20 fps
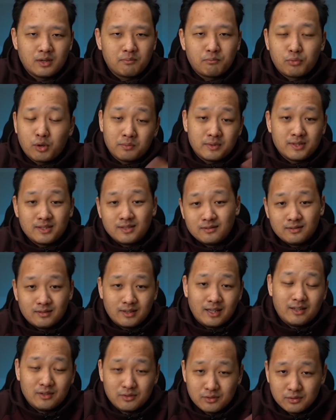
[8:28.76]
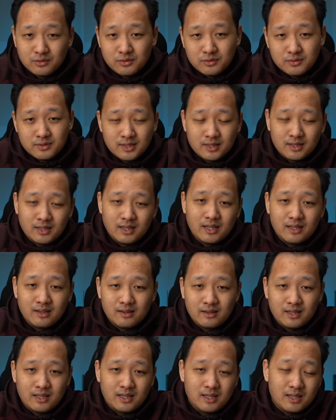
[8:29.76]
probably still use it in
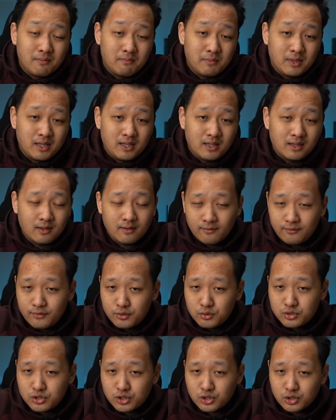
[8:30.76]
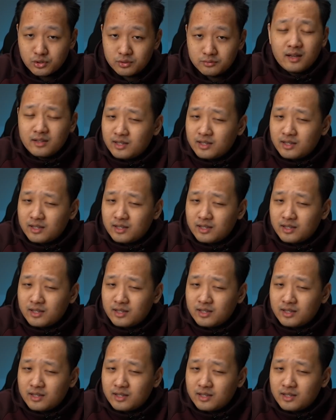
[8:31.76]
the immediate future.